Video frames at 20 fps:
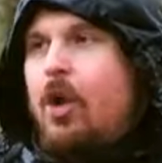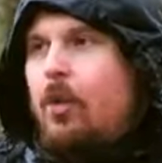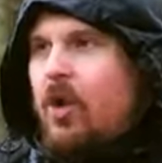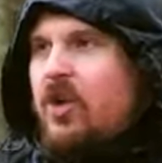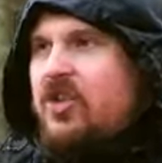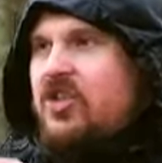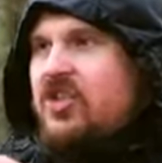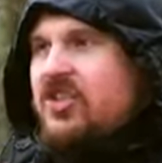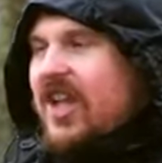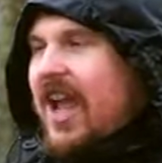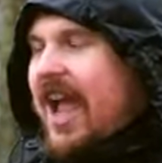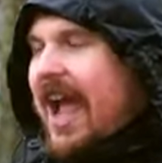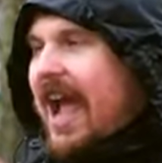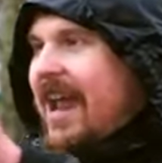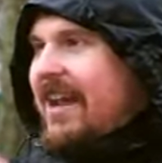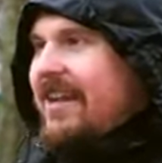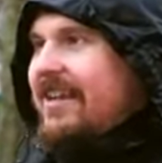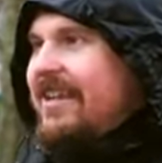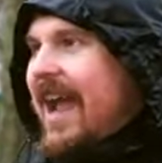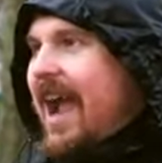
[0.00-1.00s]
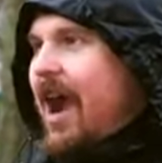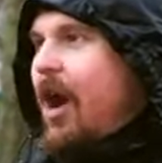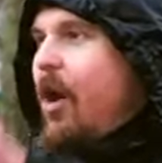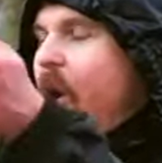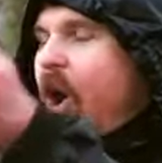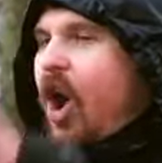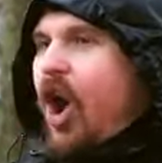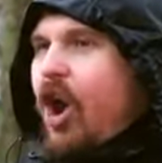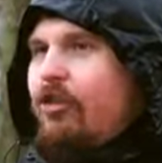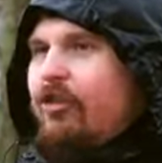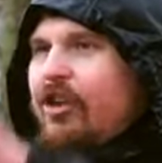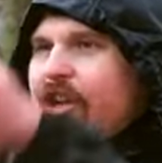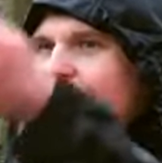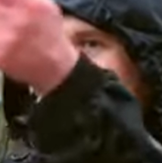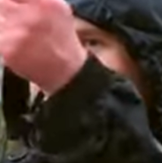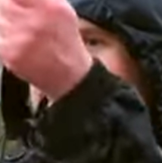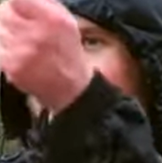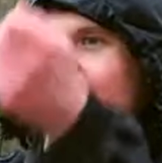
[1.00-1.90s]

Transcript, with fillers: was to hand out orange